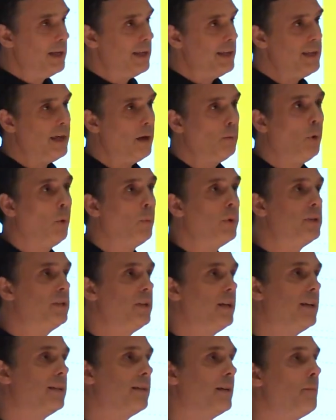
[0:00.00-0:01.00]
Yet what we
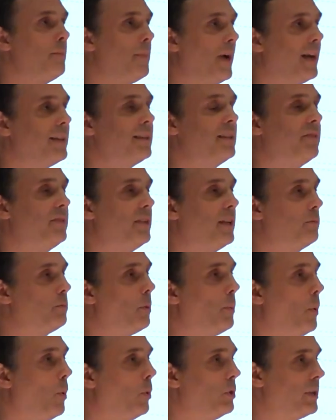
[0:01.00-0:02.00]
see is a massive
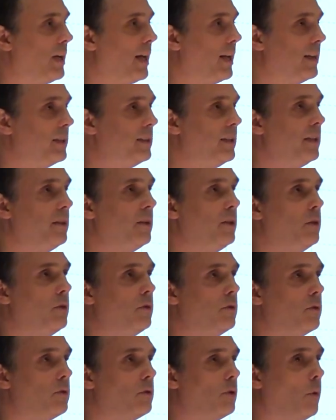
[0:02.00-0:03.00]
disproportionality in the
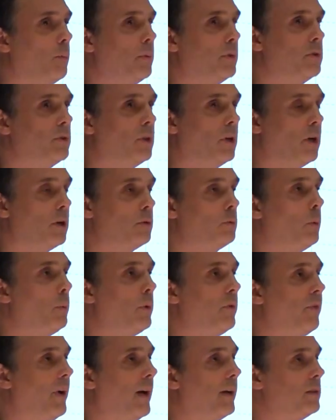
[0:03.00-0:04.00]
use of stop and search. What
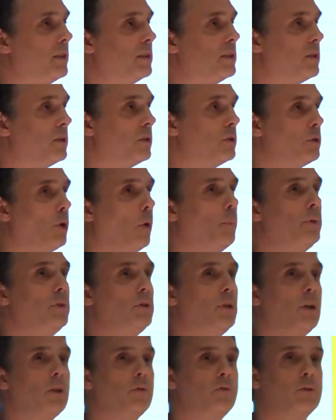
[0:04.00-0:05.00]
we found is that the stop and
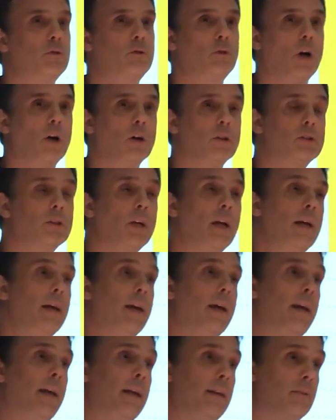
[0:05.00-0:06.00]
search for drugs
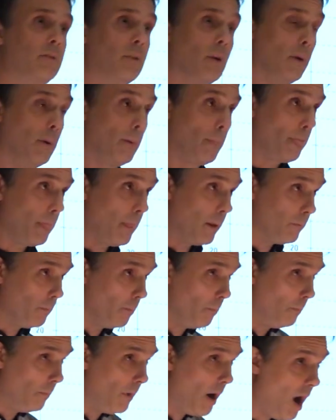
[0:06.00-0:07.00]
is
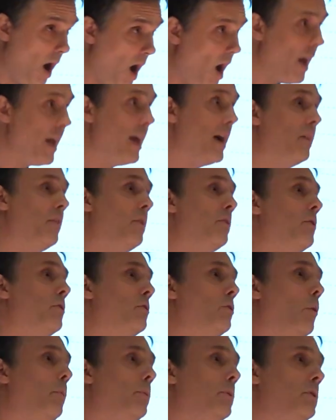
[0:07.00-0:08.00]
higher than the
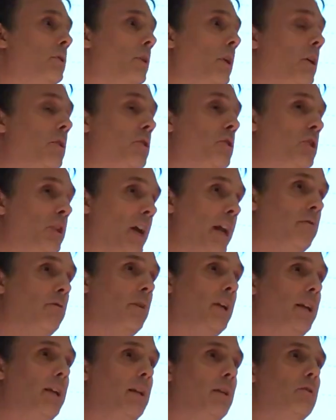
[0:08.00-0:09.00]
stop and search
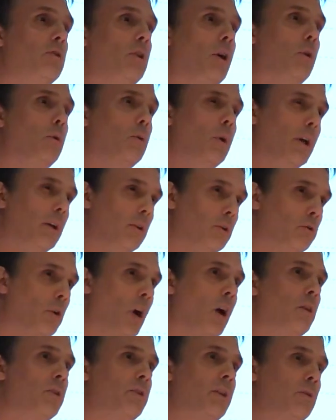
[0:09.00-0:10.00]
generally. So
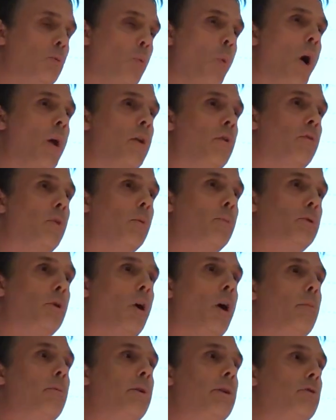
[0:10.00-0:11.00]
drugs is one of the
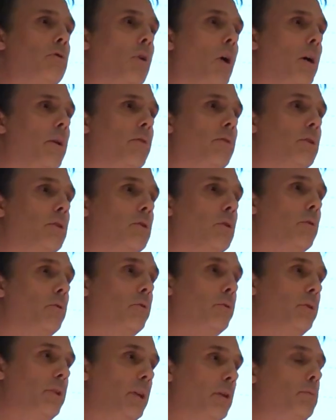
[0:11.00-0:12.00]
primary drivers
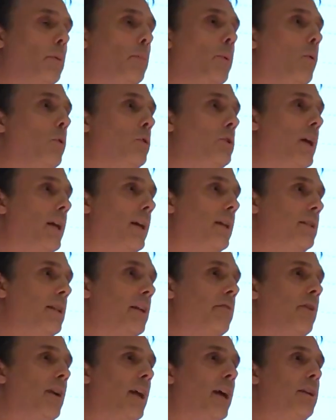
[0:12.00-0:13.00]
of
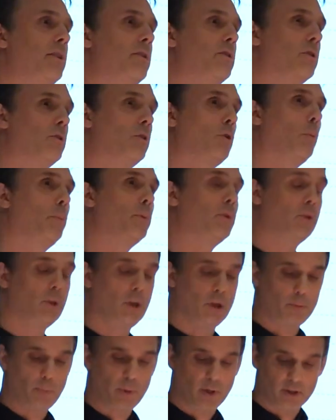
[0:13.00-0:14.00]
disproportionality in relation to stop and
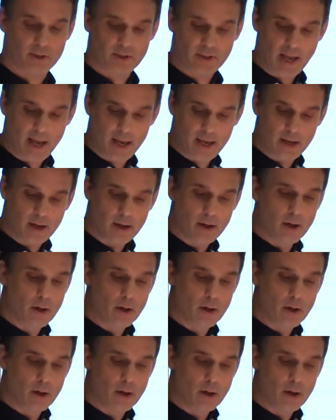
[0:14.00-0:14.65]
search per se.